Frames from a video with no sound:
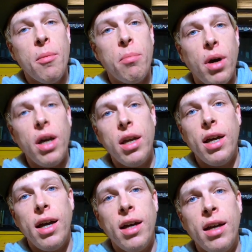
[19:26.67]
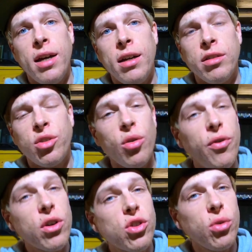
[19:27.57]
But so
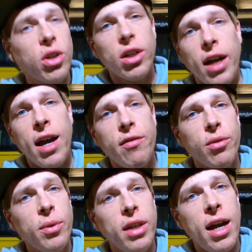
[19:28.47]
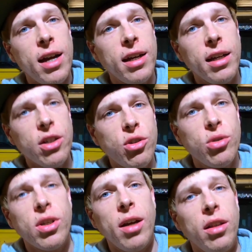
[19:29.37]
far so good. I haven't really had any
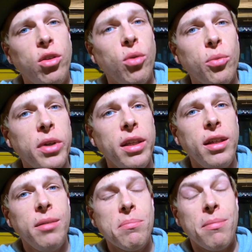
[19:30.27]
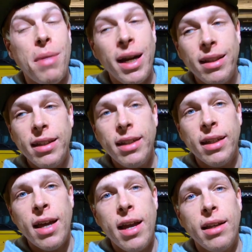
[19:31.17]
issues. I don't really mind it,
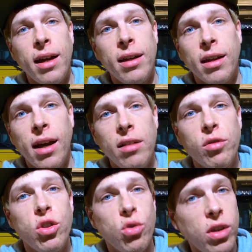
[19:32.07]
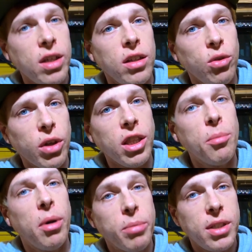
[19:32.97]
and I kind of enjoy that I don't get the
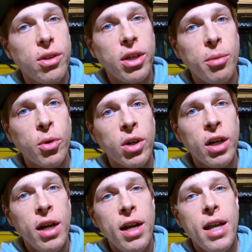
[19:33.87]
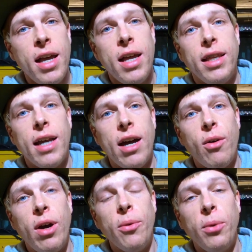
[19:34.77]
bump steer anymore. Now,
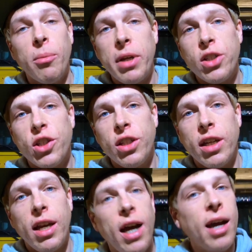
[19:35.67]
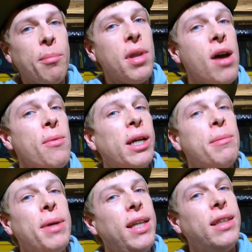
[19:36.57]
I will mention, I'm not
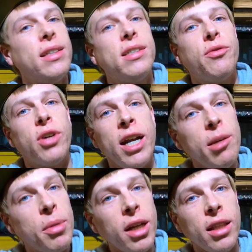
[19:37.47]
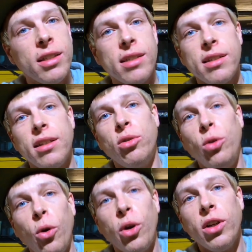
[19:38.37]
recommending this for anybody. This isn't a
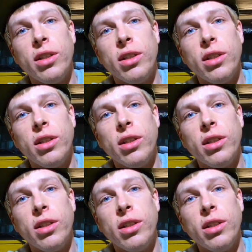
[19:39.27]
tutorial.